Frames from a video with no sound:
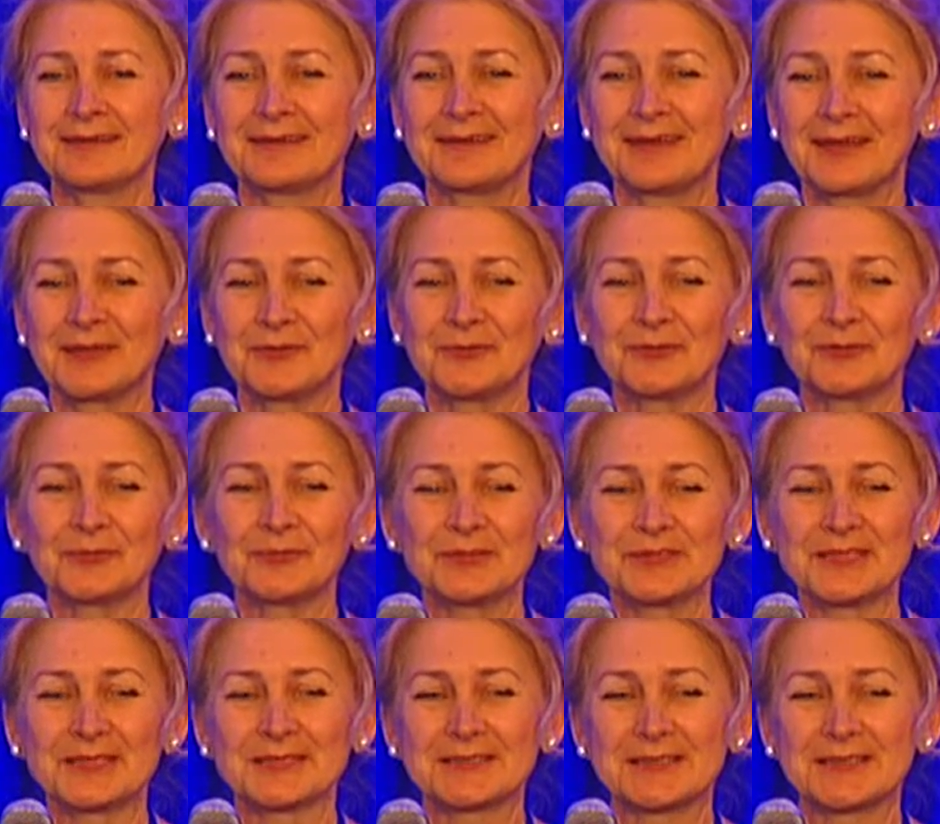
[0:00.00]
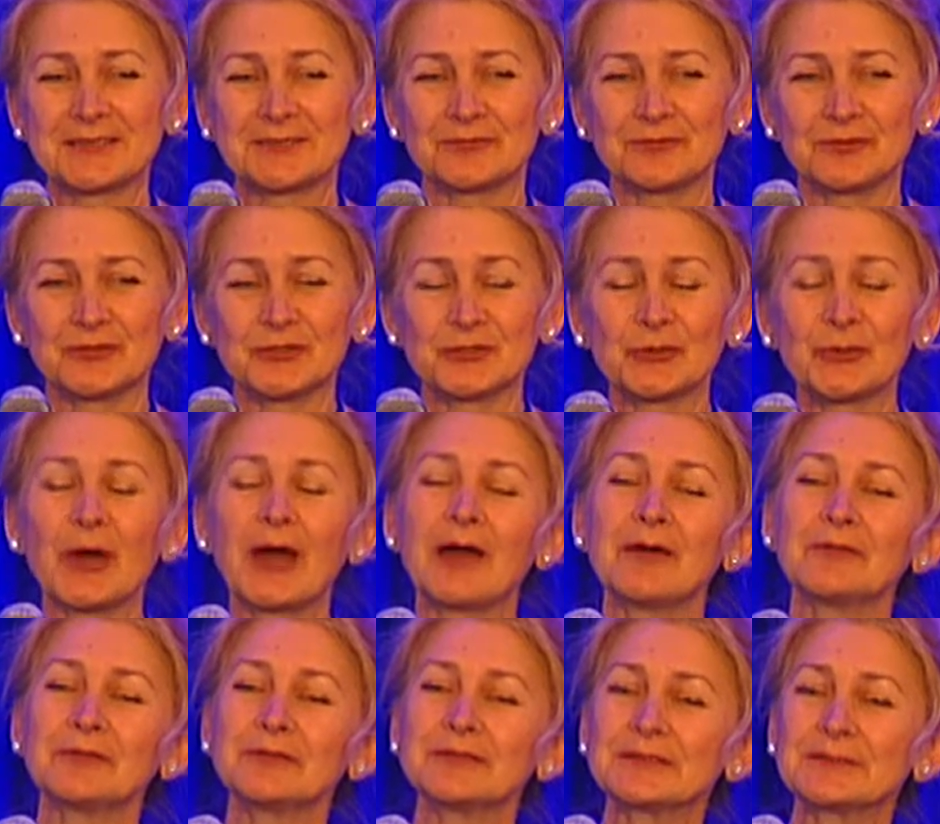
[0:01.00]
that will be successful. So
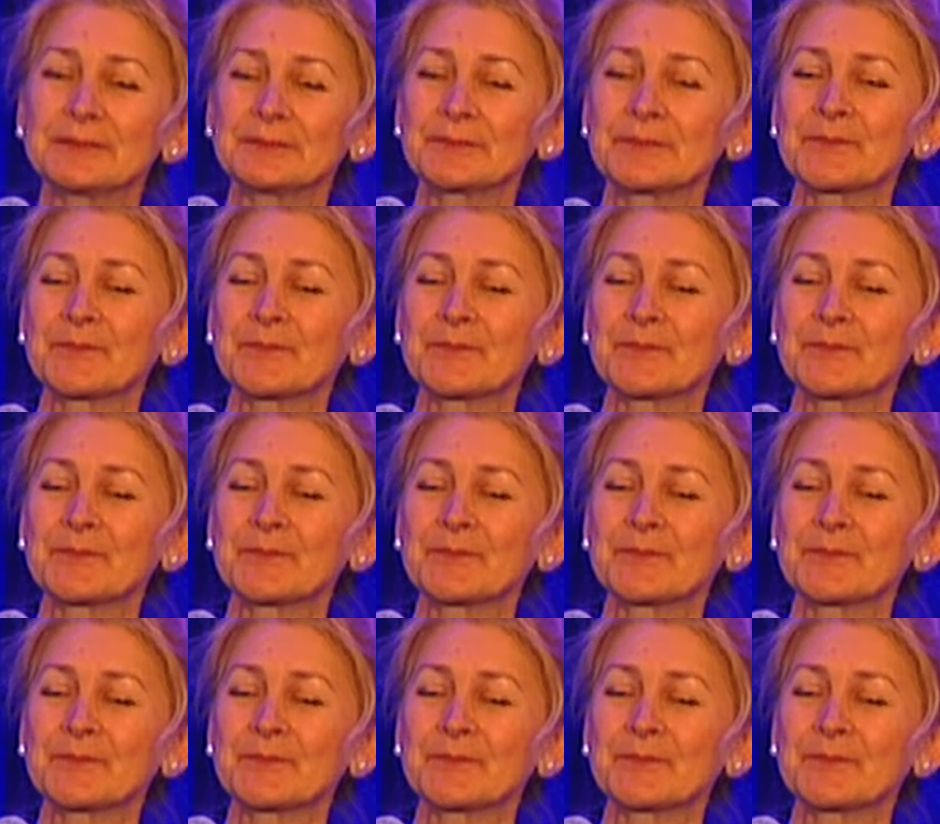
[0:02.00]
I will